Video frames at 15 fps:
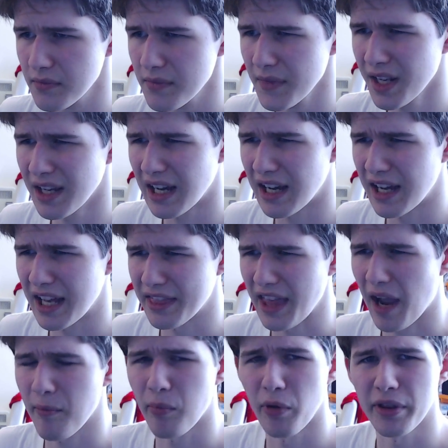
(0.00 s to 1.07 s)
at
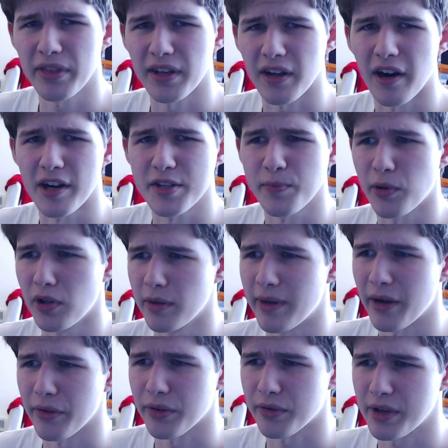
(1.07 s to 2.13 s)
that point the cards pull
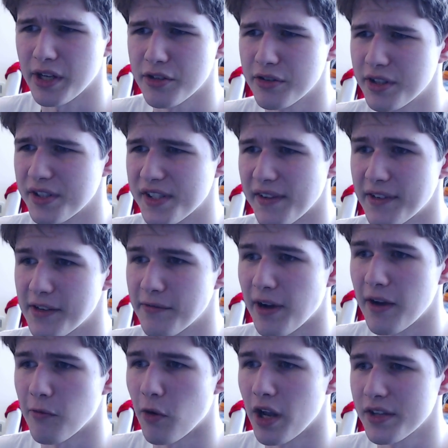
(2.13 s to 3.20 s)
about
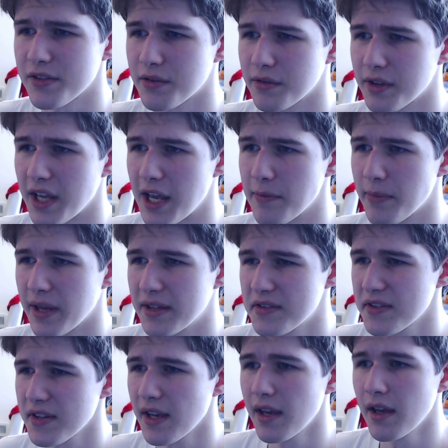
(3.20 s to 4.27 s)
375 watts through the 8
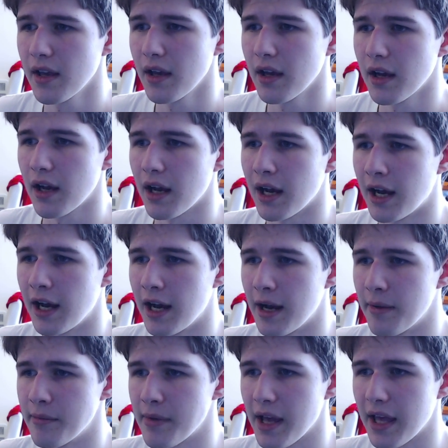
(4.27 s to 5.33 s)
pins,
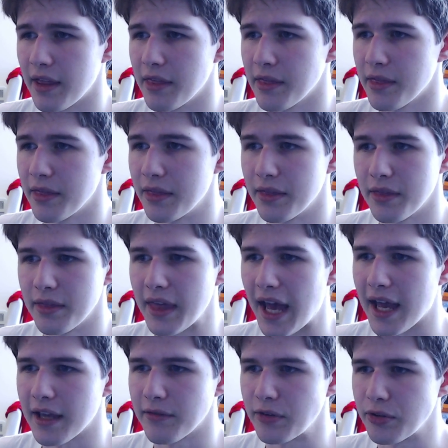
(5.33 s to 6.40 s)
and
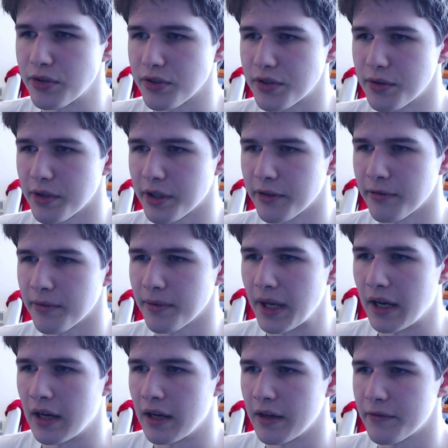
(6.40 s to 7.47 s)
that, if you just do a
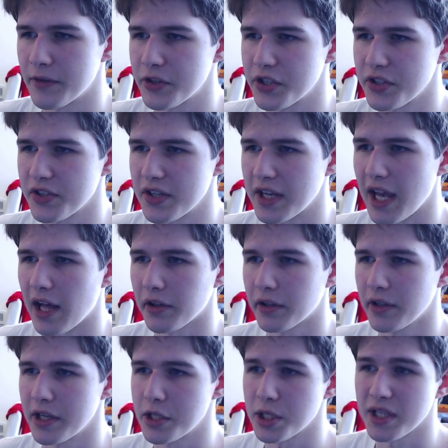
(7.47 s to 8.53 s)
efficiency
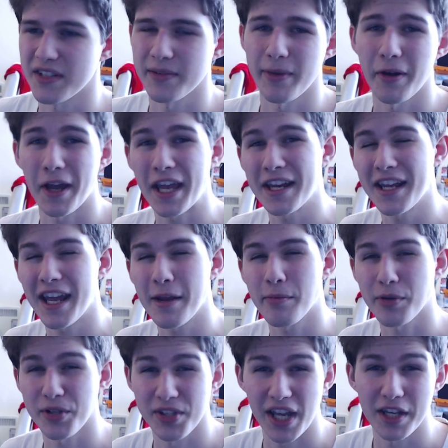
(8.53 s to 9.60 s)
calculation, is about 88%
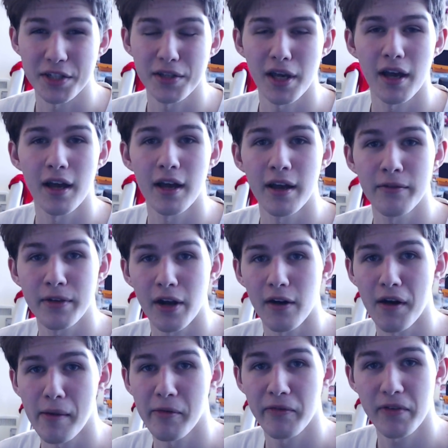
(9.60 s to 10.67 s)

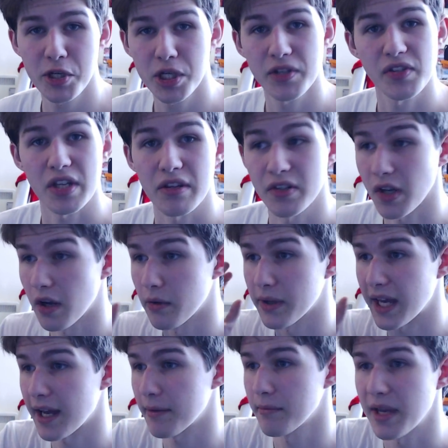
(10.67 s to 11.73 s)
VRM efficiency, so
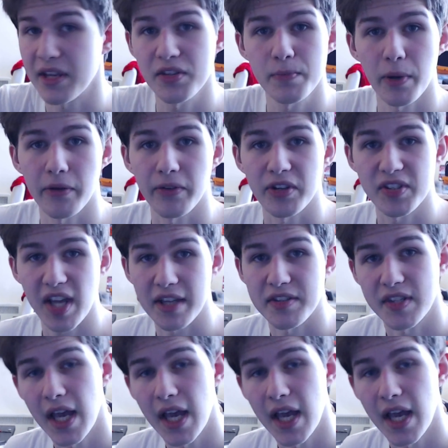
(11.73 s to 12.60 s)
that makes perfect sense.